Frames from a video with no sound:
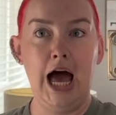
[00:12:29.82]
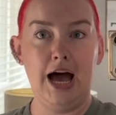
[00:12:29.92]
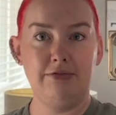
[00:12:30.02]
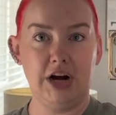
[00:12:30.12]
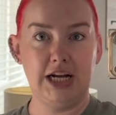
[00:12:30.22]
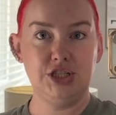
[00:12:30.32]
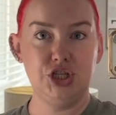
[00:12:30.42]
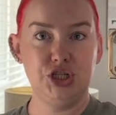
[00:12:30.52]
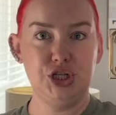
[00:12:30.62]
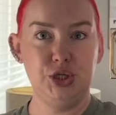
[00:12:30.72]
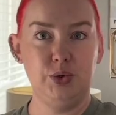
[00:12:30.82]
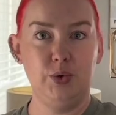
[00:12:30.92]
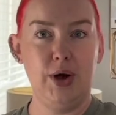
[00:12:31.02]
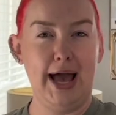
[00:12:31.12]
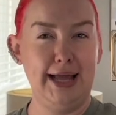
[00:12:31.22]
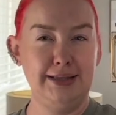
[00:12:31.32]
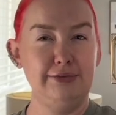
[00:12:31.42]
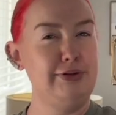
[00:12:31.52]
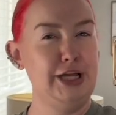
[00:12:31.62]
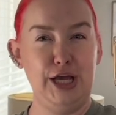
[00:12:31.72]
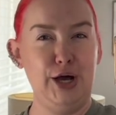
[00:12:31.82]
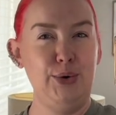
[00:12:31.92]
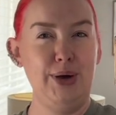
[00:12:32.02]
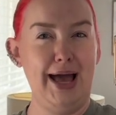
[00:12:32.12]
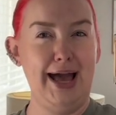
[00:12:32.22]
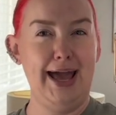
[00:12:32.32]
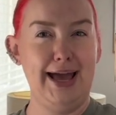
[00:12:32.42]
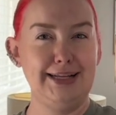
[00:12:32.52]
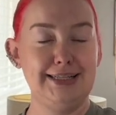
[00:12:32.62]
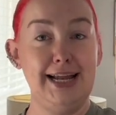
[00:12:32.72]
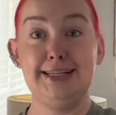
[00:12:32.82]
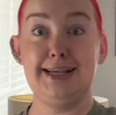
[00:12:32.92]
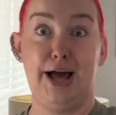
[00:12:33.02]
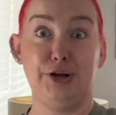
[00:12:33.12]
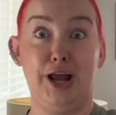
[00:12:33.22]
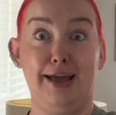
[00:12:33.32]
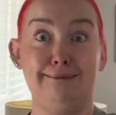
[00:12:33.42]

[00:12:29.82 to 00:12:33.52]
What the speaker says: I forgot to end the video, and today's Saturday.